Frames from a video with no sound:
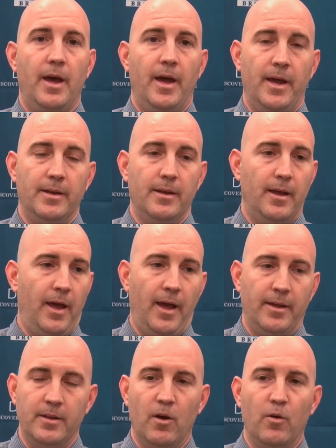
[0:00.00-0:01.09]
And,
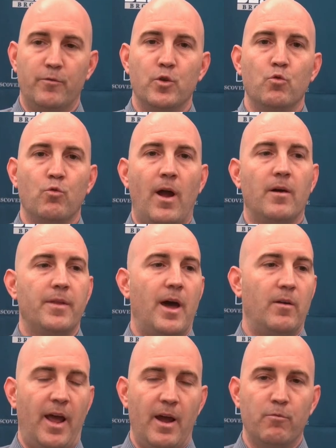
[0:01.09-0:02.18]
if you round
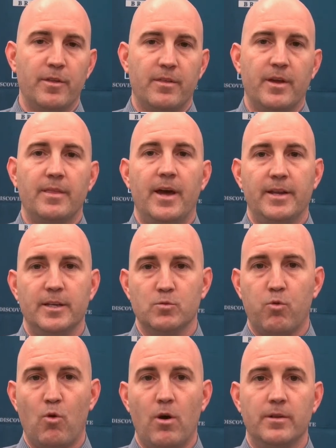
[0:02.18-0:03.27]
out everything that he's
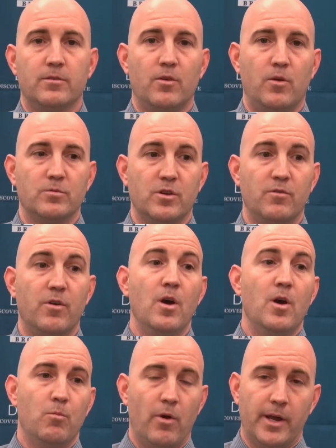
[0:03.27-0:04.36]
brought in terms of
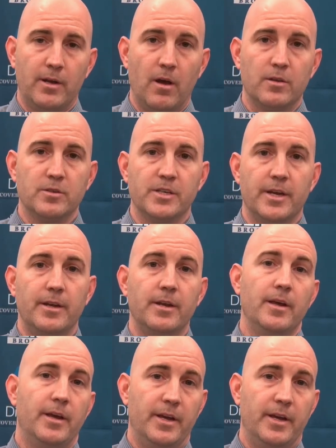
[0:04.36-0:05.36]
bringing others in,